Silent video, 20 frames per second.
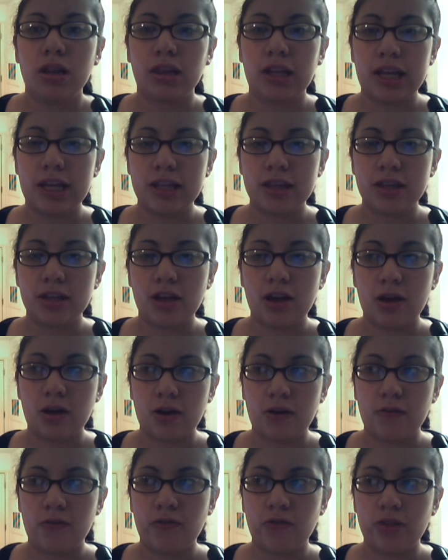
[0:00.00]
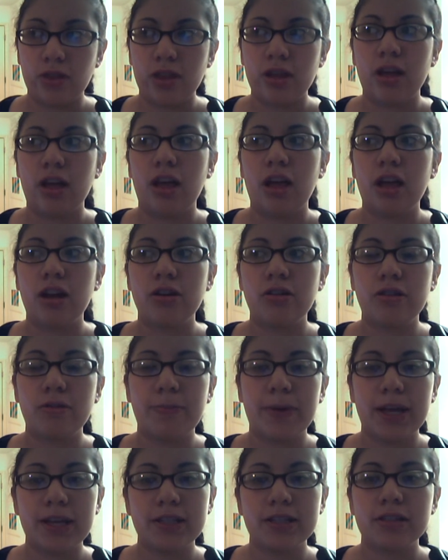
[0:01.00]
length of the
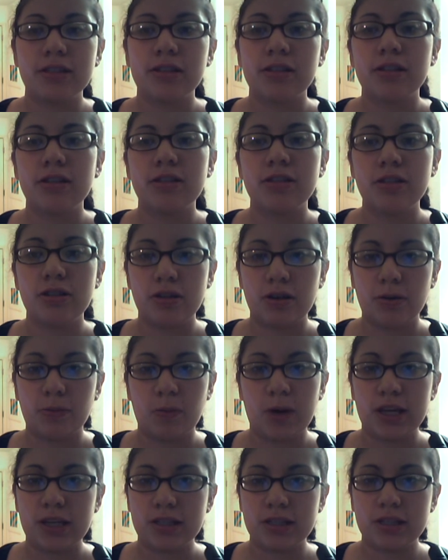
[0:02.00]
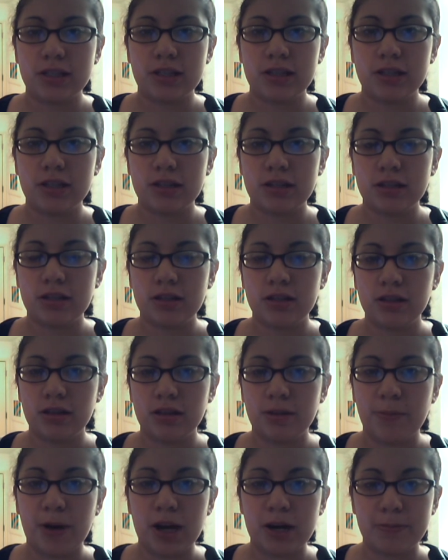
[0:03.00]
under bust to your waist,
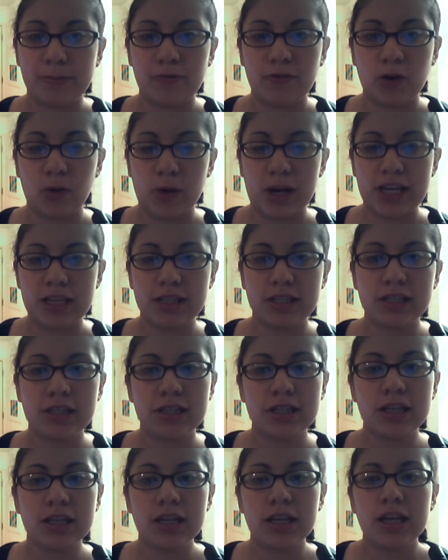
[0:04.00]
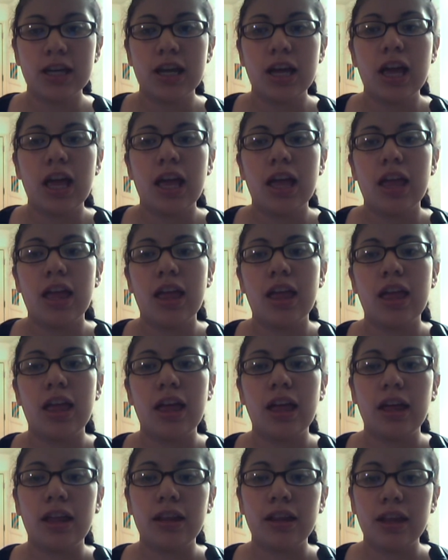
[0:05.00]
the bottom of your waist,
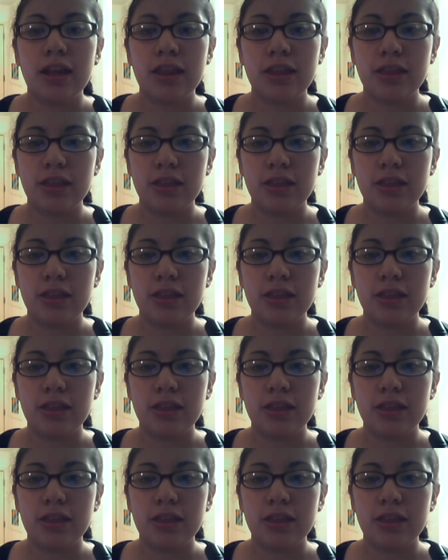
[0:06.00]
and